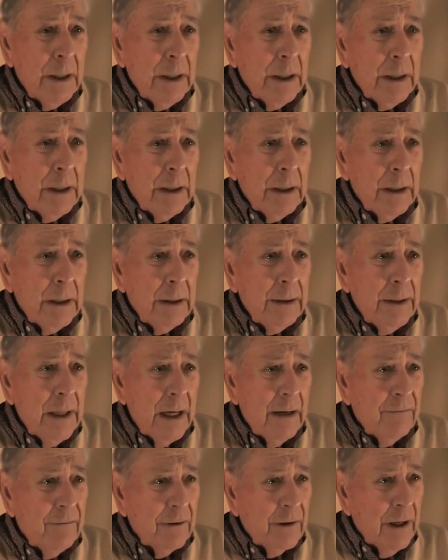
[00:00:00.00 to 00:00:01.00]
a
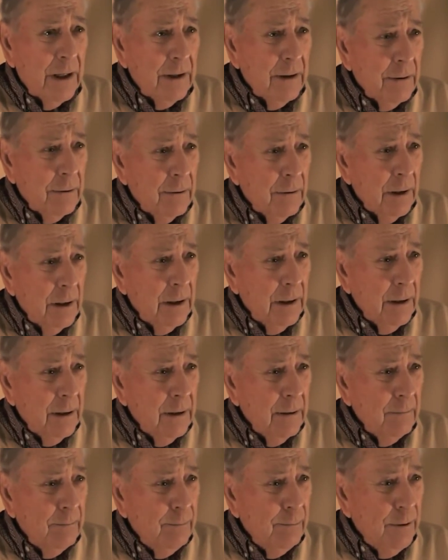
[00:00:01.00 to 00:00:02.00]
navigator on
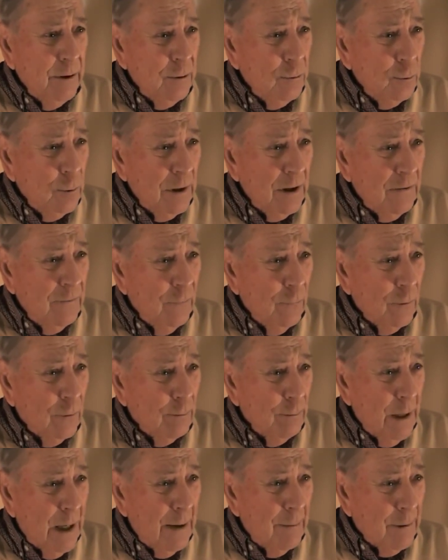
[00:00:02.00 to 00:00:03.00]
a B-24
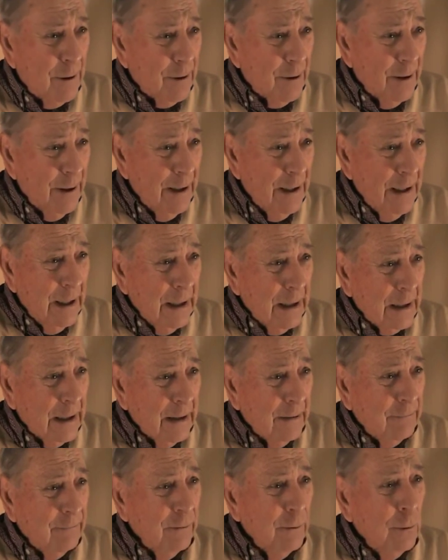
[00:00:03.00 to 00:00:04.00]
bomber
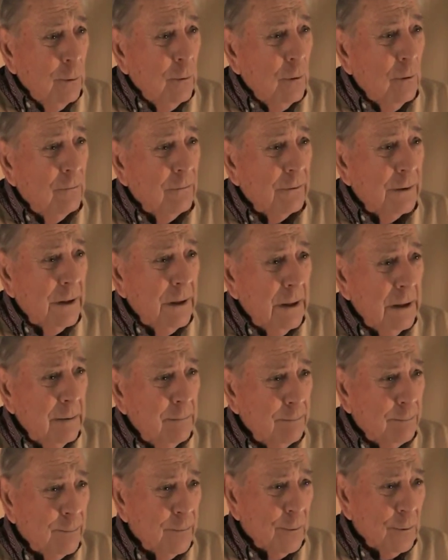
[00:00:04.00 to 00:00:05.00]
that flew over the
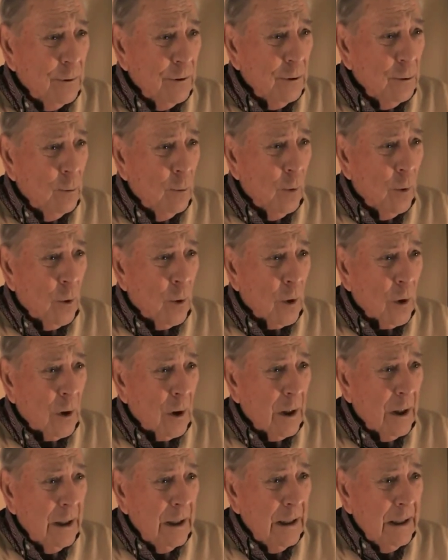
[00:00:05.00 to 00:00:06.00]
hump during the
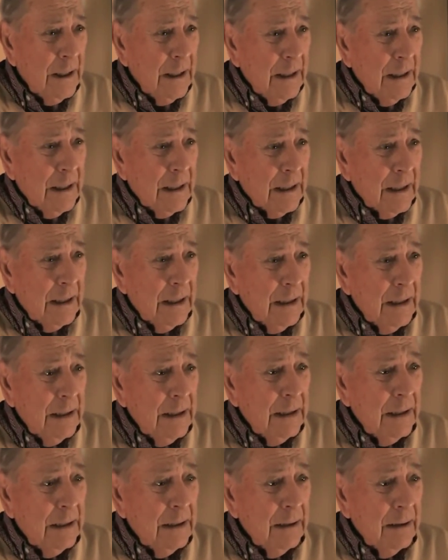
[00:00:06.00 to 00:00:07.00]
war,
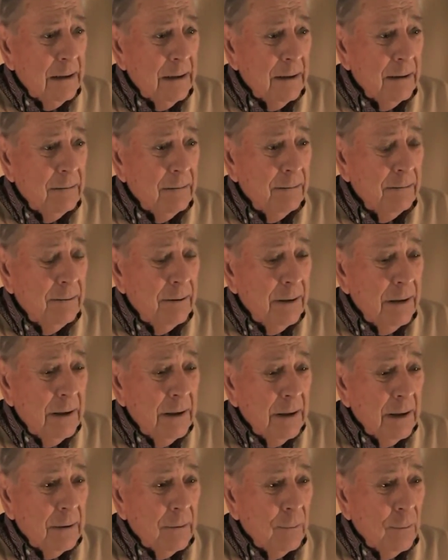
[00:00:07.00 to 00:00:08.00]
and
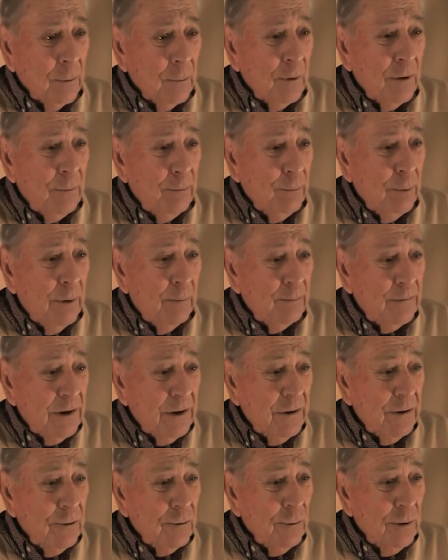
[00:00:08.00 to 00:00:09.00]
we bumped
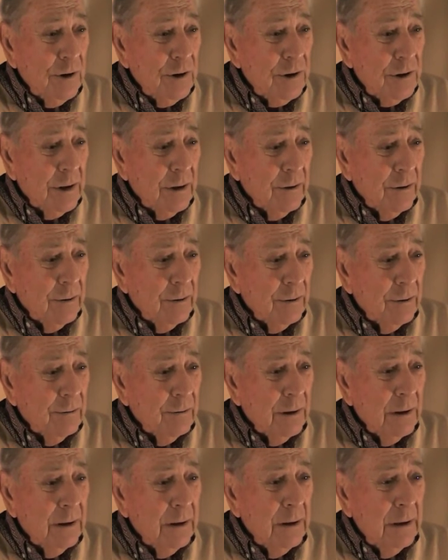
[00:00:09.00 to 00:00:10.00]
into each
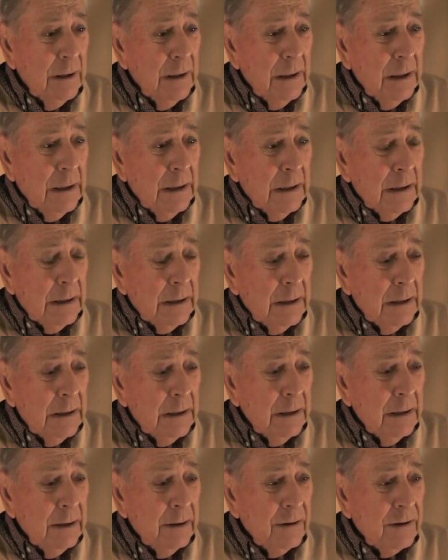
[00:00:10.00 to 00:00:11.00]
other.
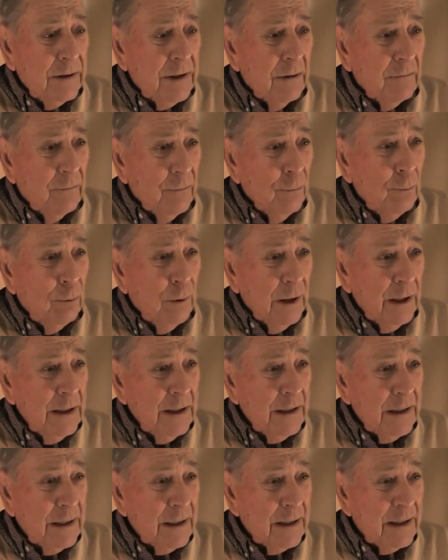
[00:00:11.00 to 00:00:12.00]
In several
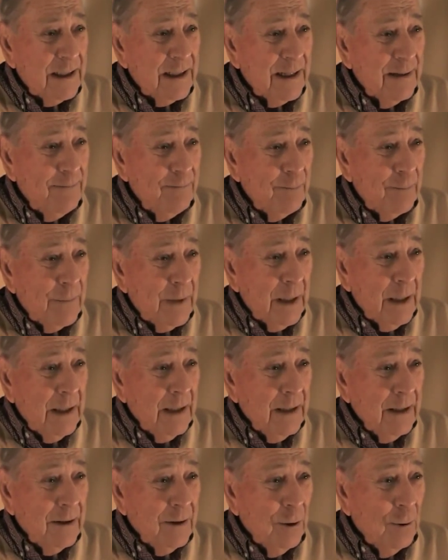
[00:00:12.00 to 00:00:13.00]
places.
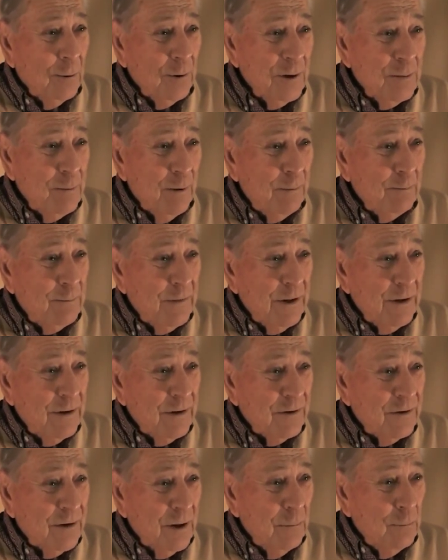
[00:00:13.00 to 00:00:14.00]
You always bumped
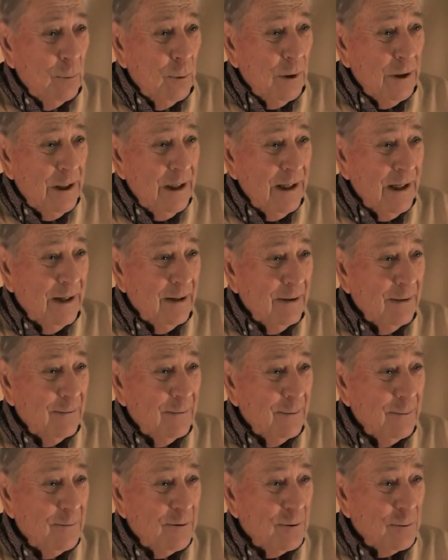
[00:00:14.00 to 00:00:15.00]
into someone
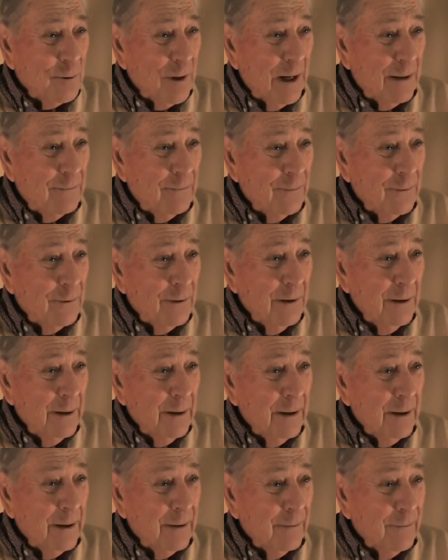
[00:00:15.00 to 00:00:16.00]
from Stratford in
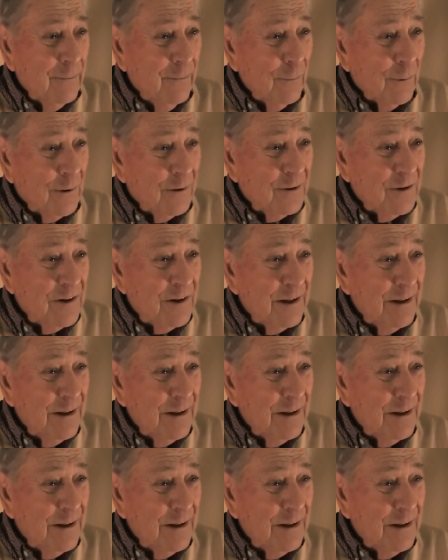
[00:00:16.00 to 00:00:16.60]
the Air Force.